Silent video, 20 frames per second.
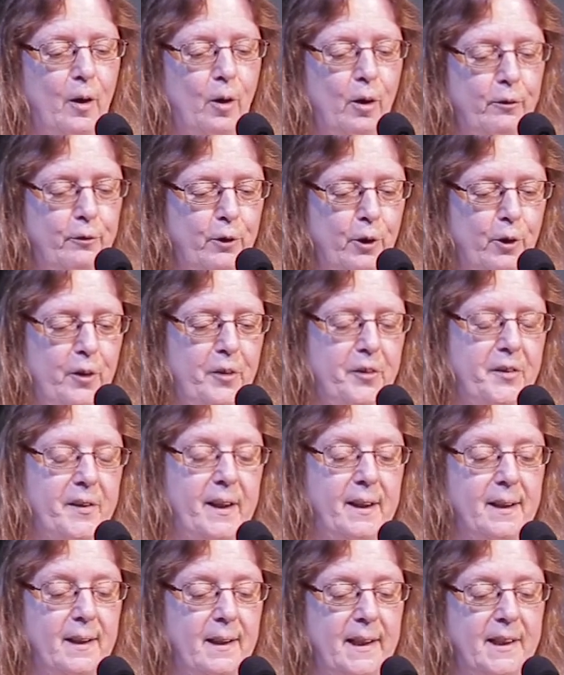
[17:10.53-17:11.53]
our verse
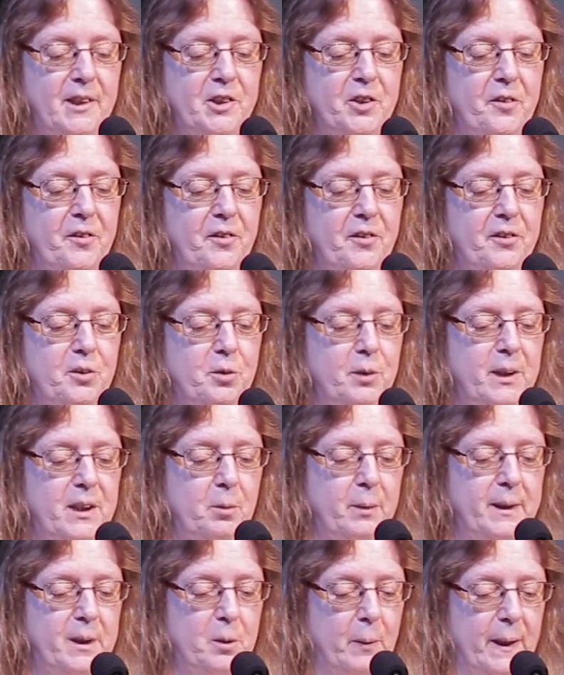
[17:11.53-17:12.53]
in Galatians
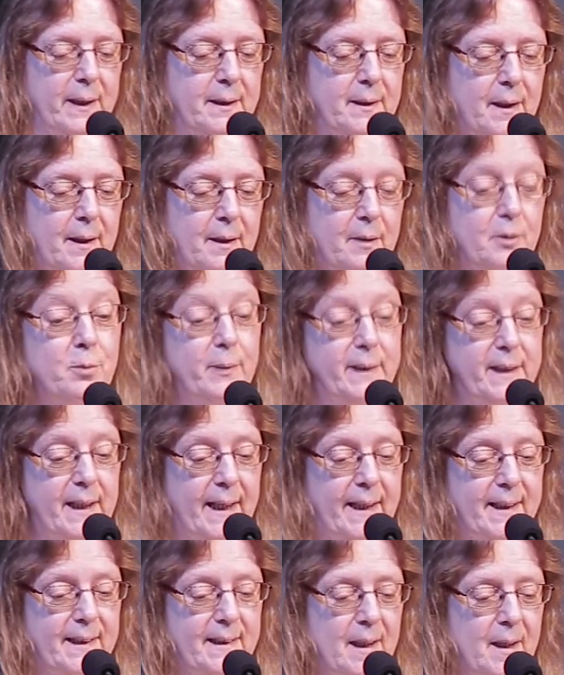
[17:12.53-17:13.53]

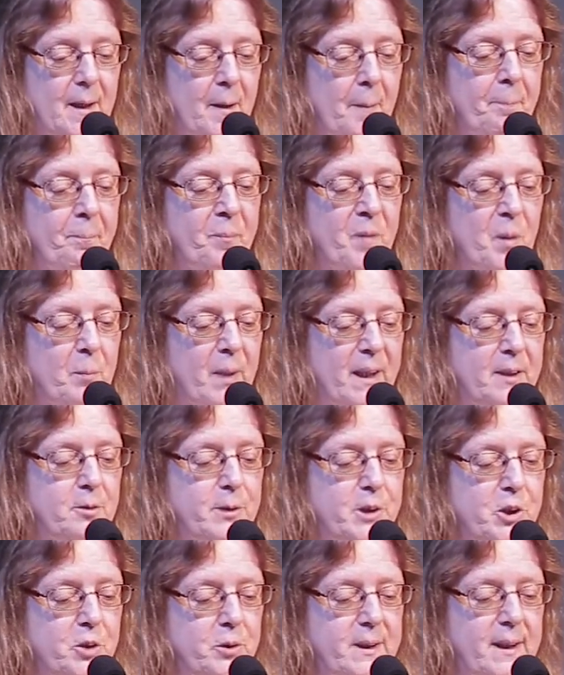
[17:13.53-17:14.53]
3:21-28, but
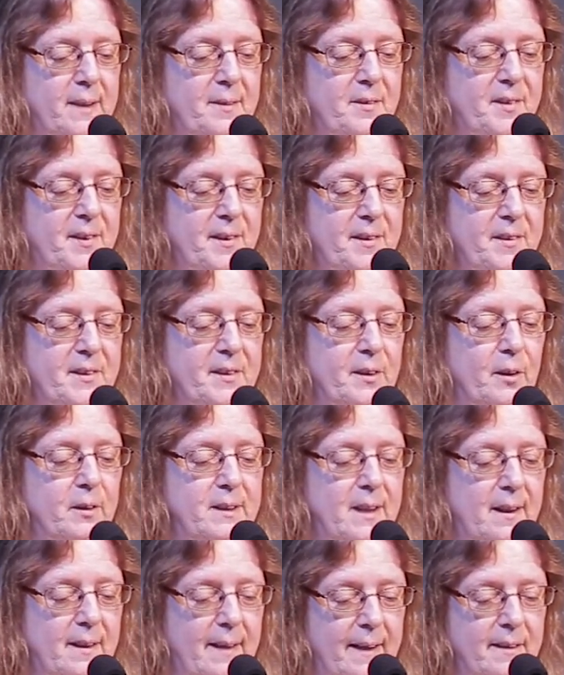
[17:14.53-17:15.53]
we should insist
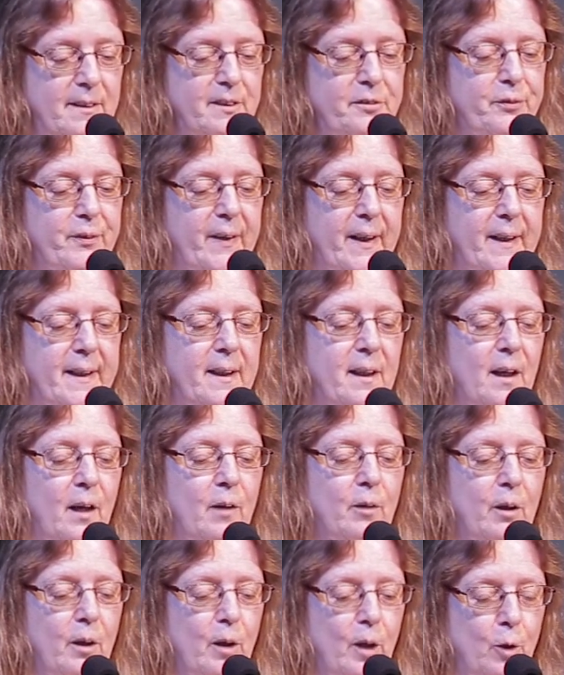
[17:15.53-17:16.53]
on clarifying
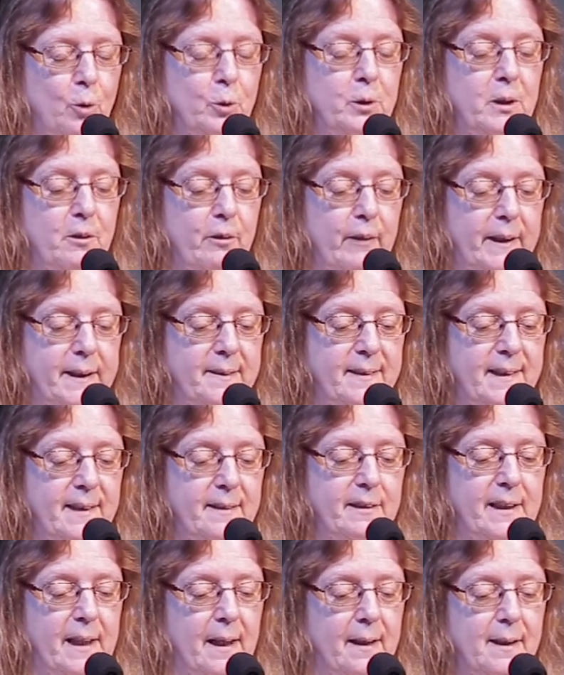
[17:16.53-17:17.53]
our own
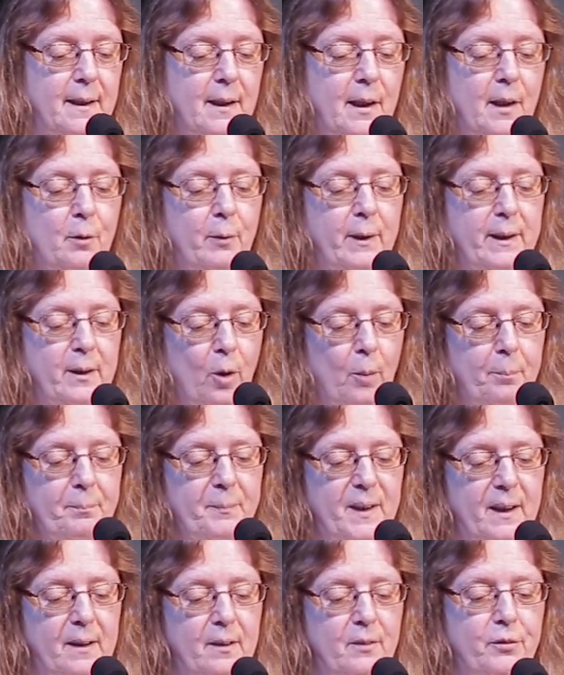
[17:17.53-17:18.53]
criteria when
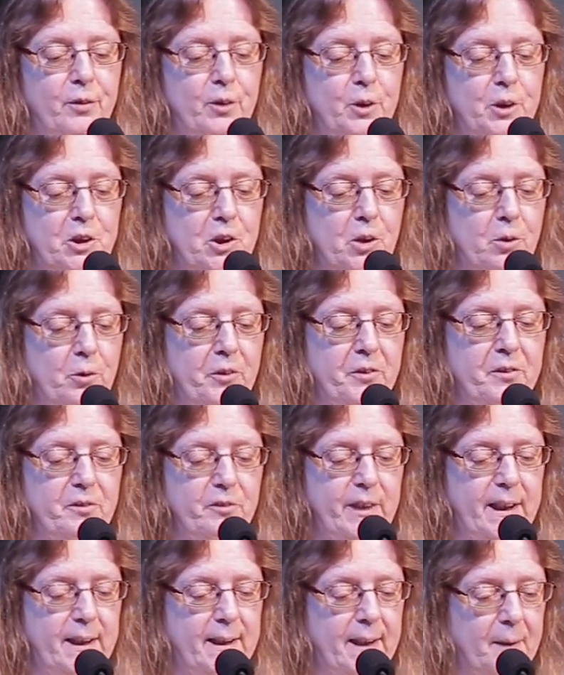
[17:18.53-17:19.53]
opting for a chosen
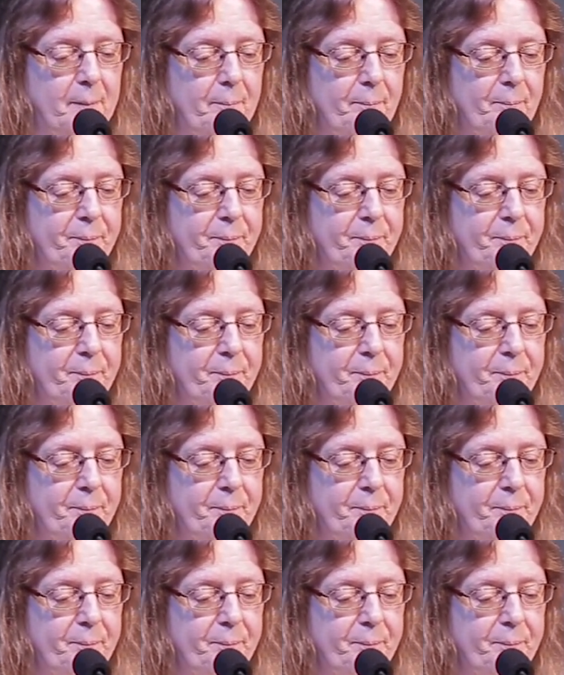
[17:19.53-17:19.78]
reading.